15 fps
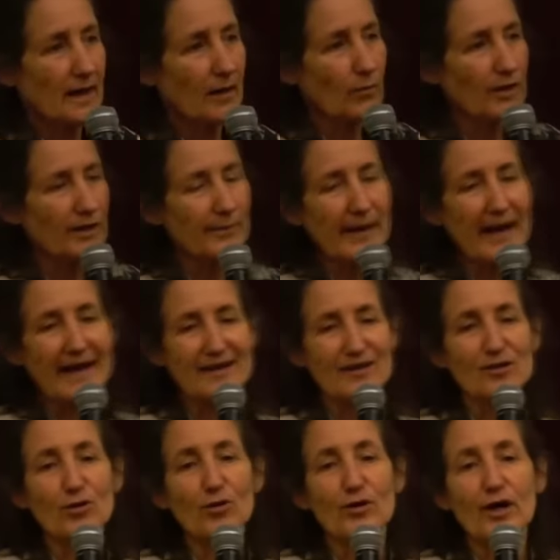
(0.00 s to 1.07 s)
Now, what about
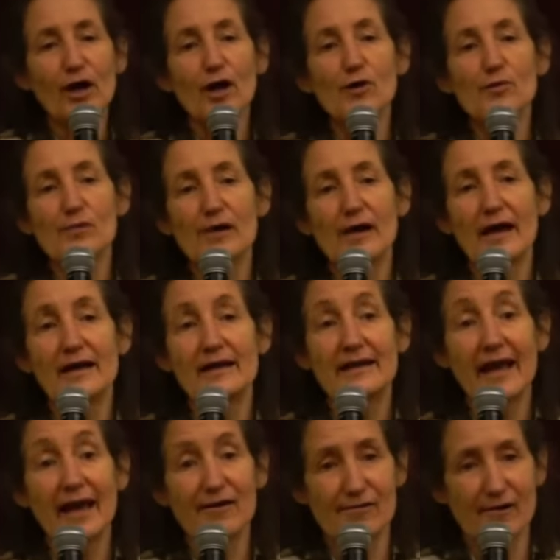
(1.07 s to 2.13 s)
glaucoma and
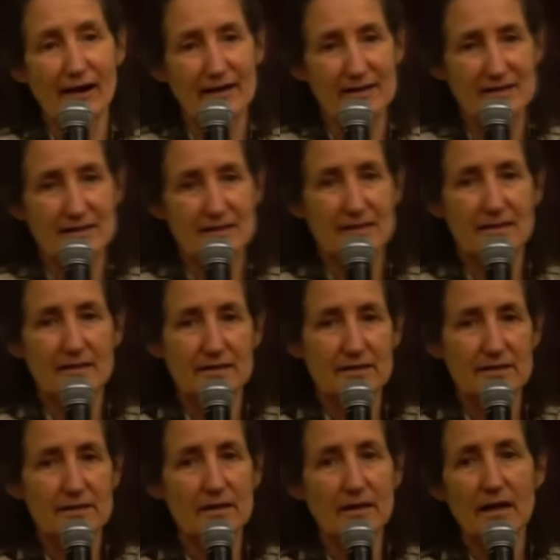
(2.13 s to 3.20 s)
cataracts?
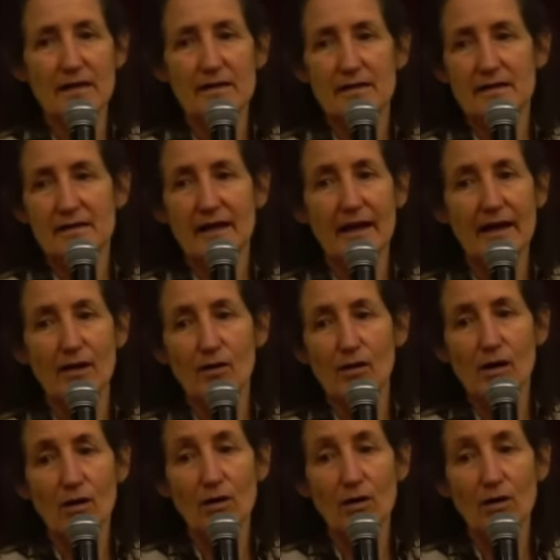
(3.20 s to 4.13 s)
Do you know that they are